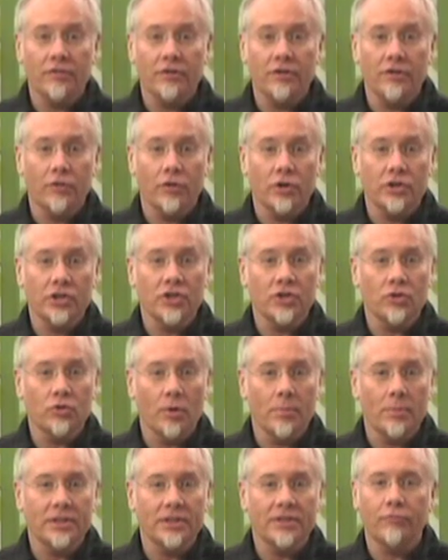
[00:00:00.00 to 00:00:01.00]
of diverse
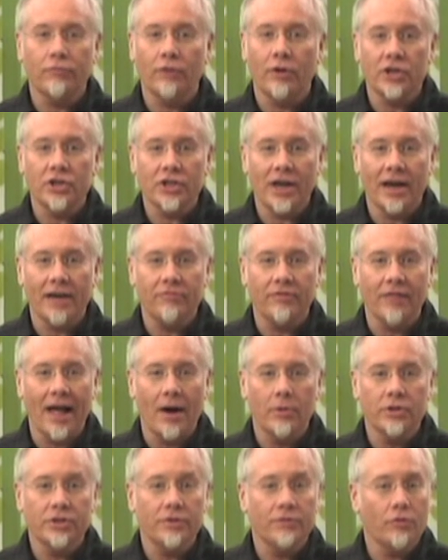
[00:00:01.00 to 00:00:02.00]
assortments of fresh cut
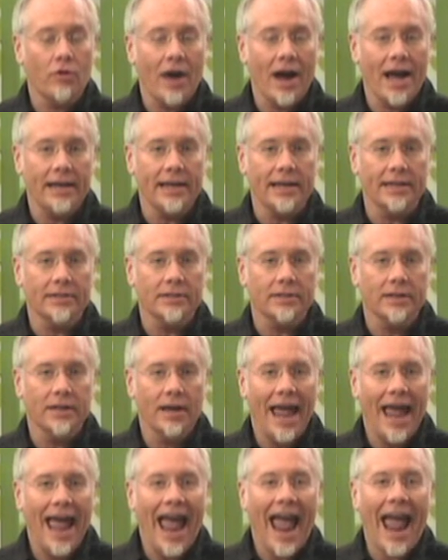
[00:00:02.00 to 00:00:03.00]
flowers and varieties,
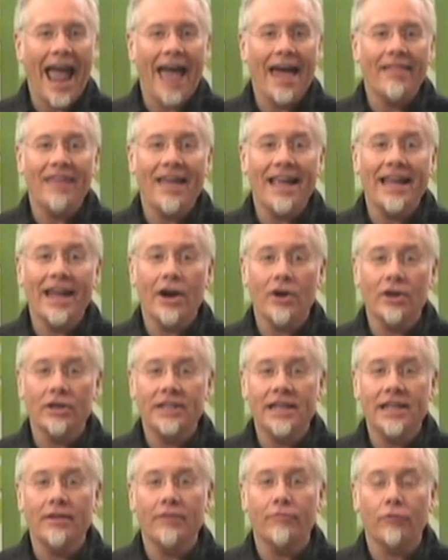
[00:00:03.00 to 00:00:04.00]
and they
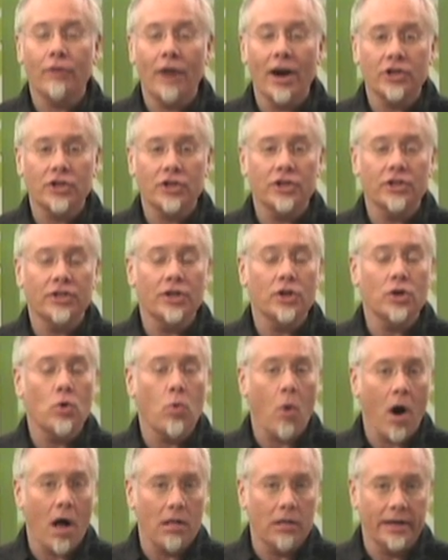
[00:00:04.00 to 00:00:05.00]
guarantee the freshness and
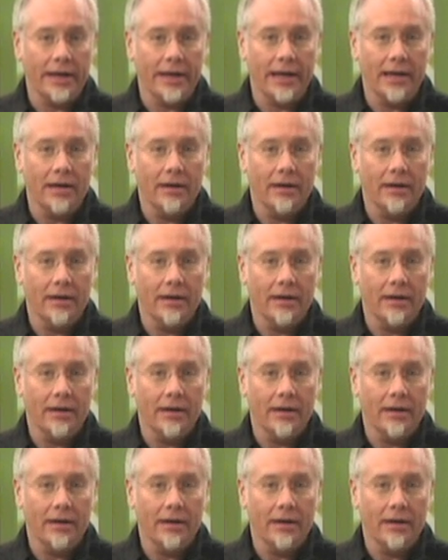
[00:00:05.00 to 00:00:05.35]
quality